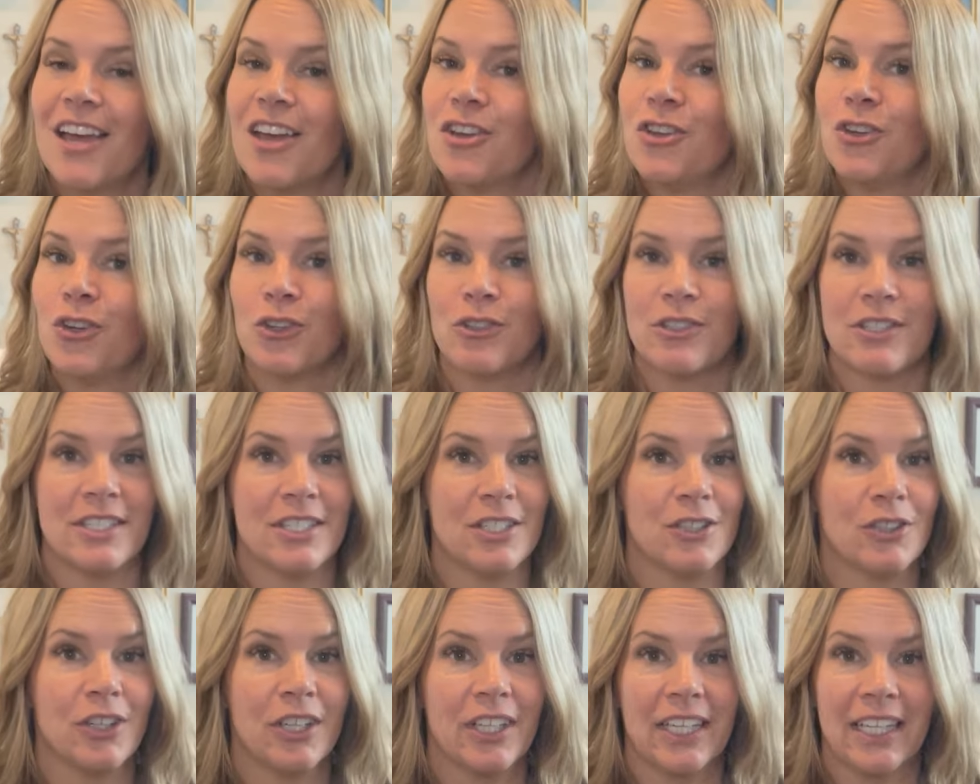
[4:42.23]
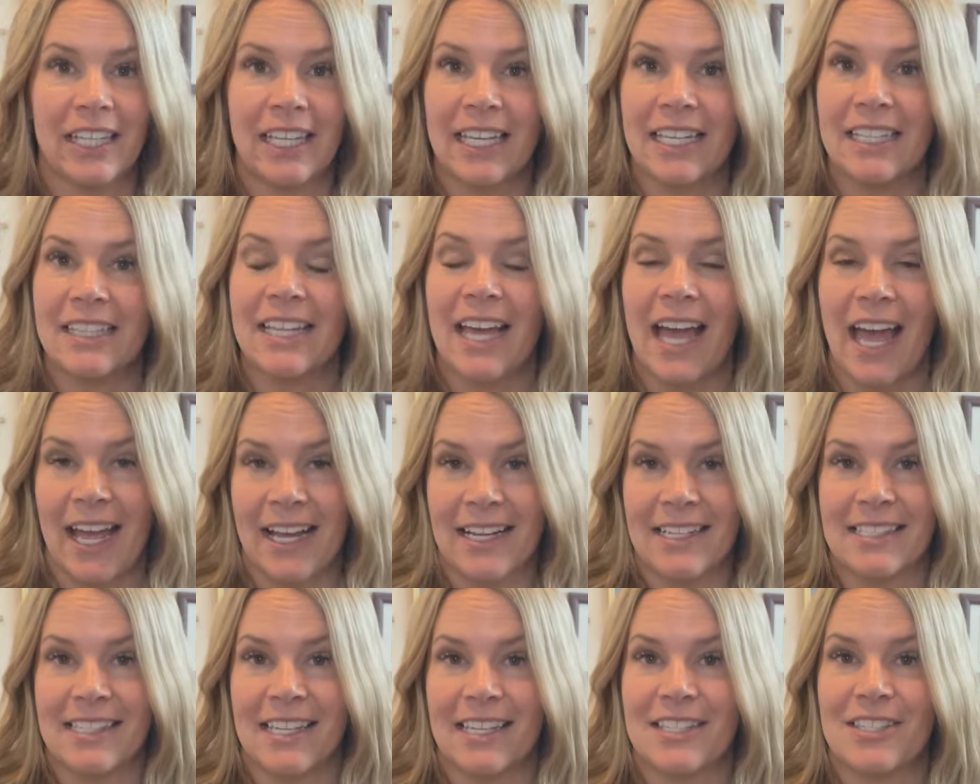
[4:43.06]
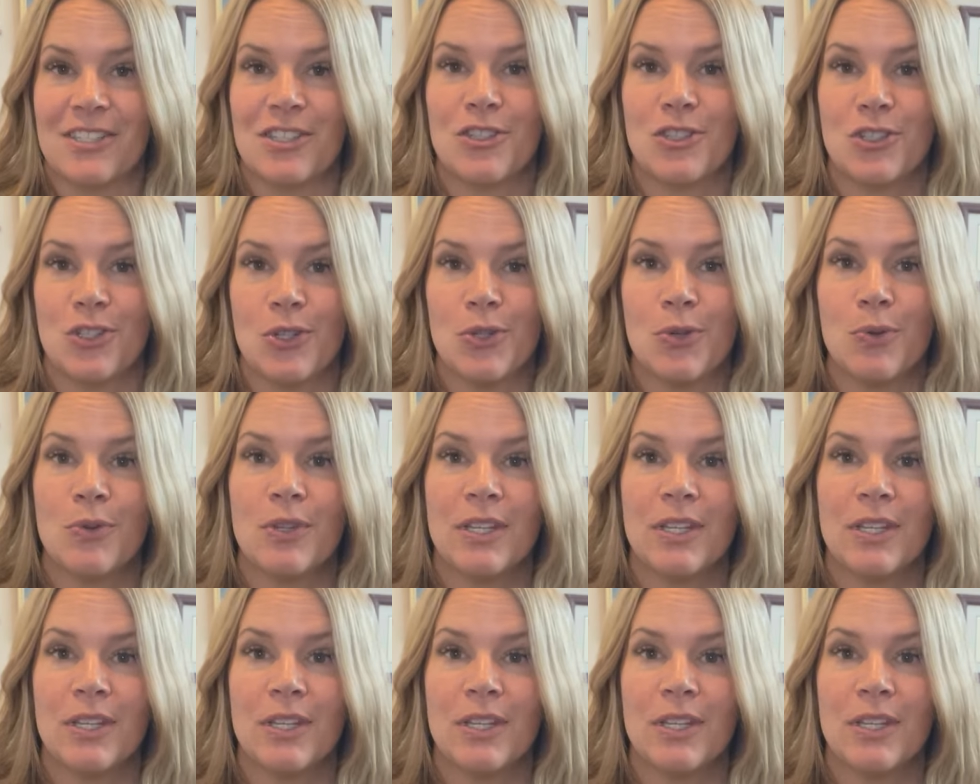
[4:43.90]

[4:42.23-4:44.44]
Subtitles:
you're still gonna get access to